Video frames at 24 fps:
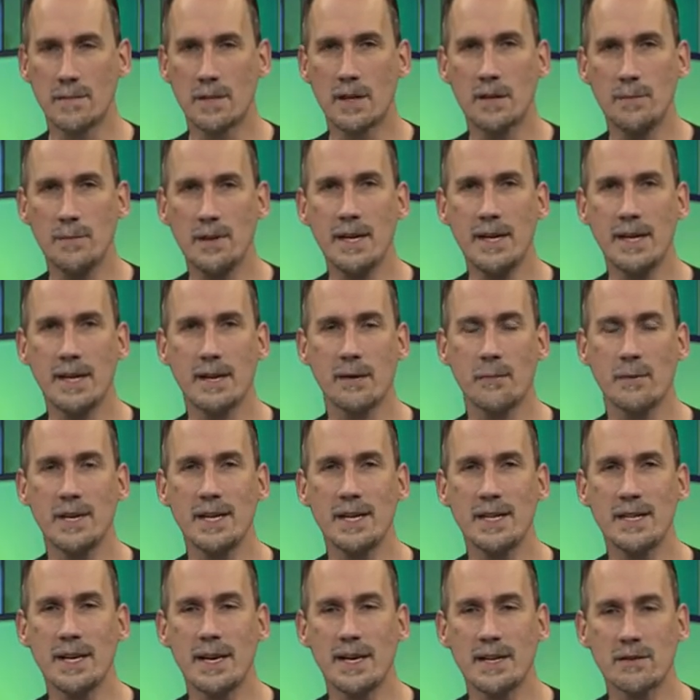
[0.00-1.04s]
community. We
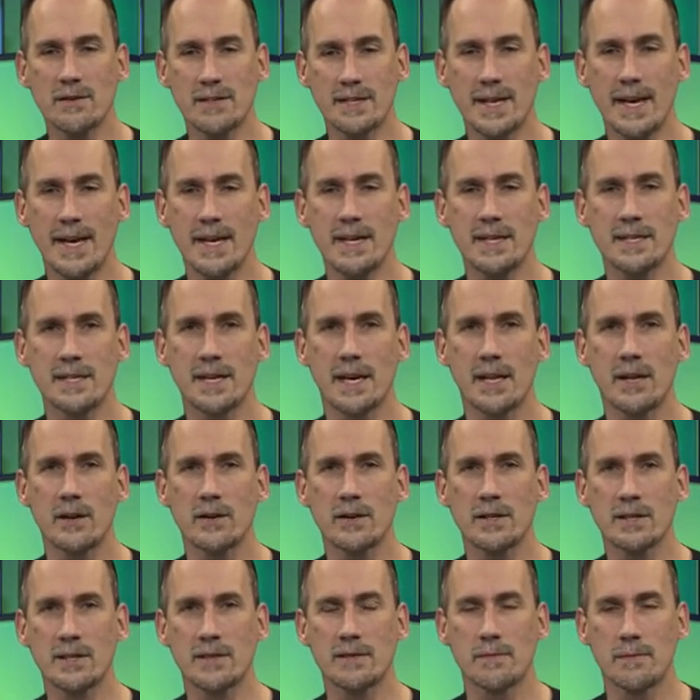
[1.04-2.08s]
need to understand each other
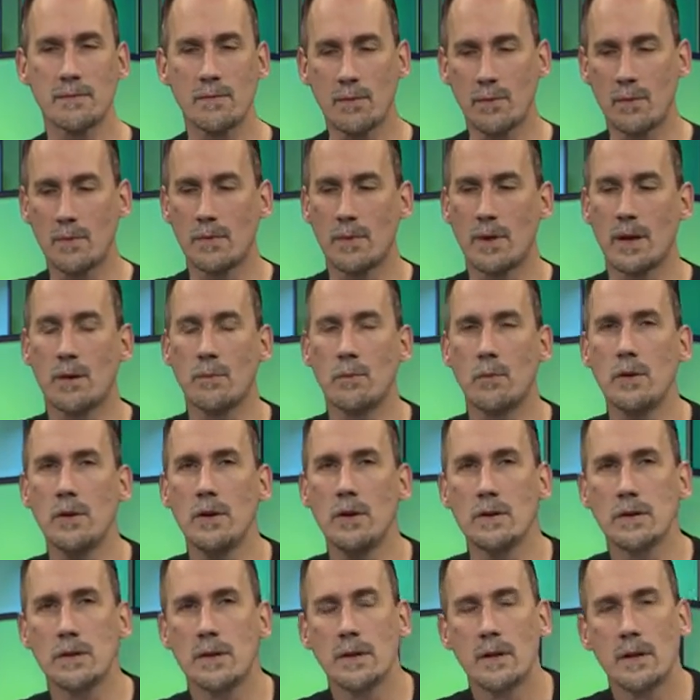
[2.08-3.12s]
as You're making a
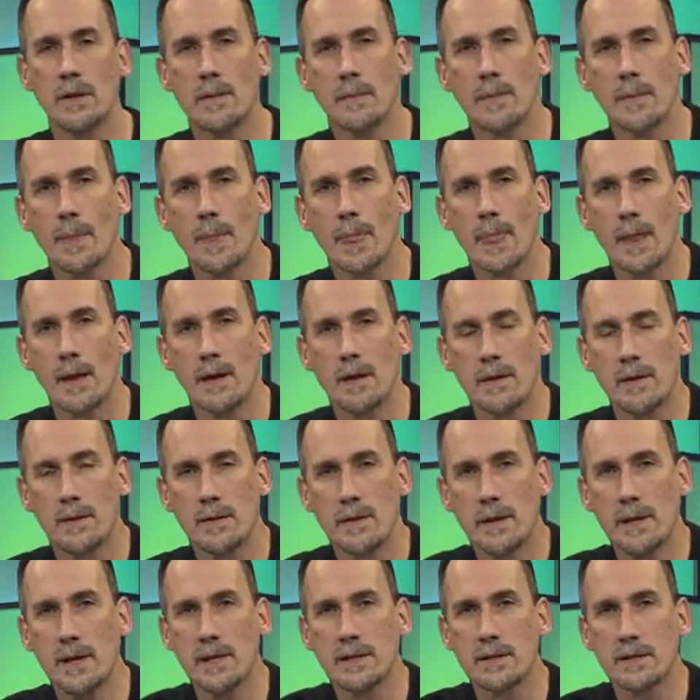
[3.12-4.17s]
declaration. You're not
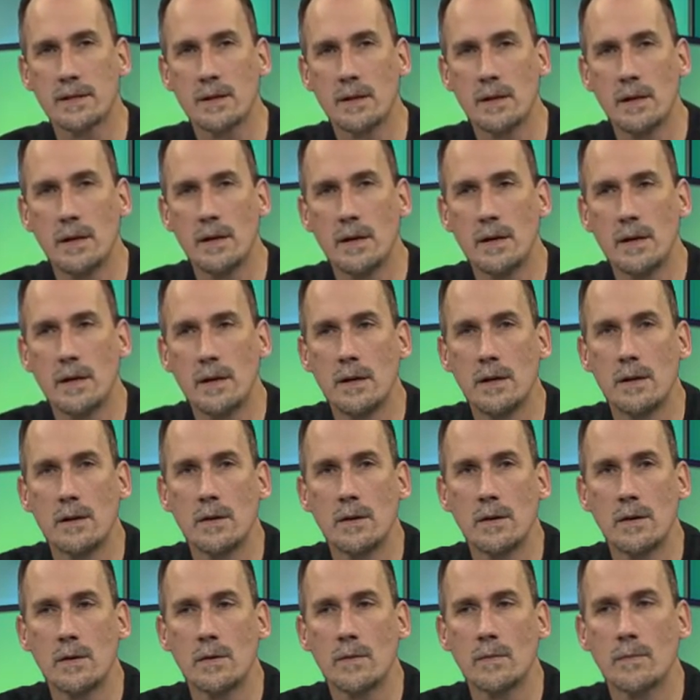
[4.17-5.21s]
giving yes. me any,
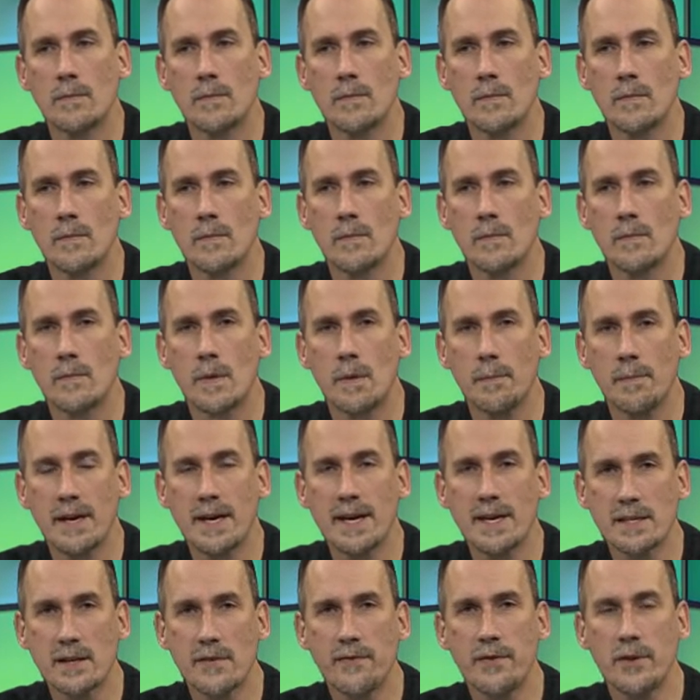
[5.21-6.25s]
reason why it's true.
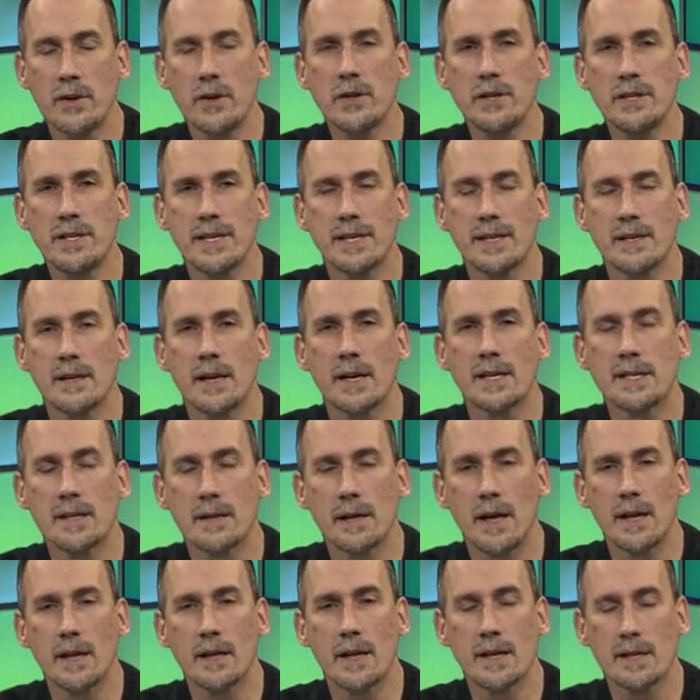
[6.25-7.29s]
Because you the flourishing. so, it's,
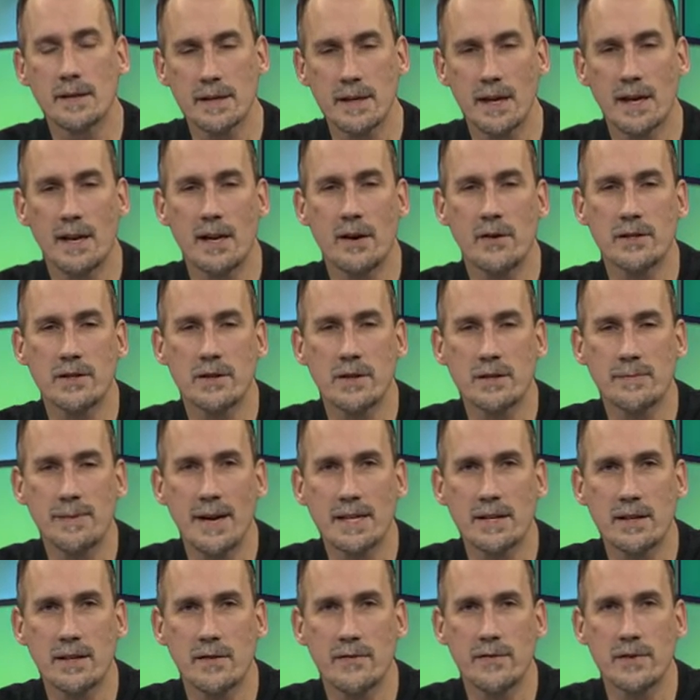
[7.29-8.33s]
it's, it always goes
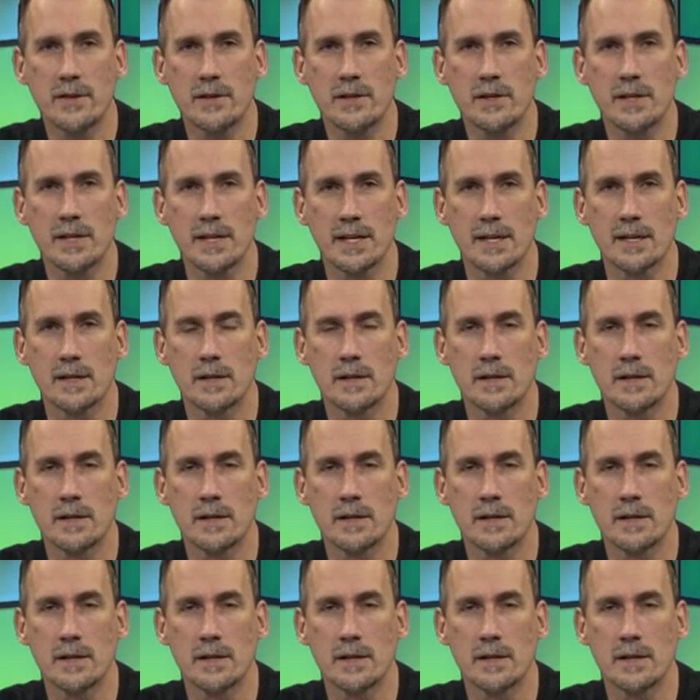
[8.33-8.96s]
back to the flourishing.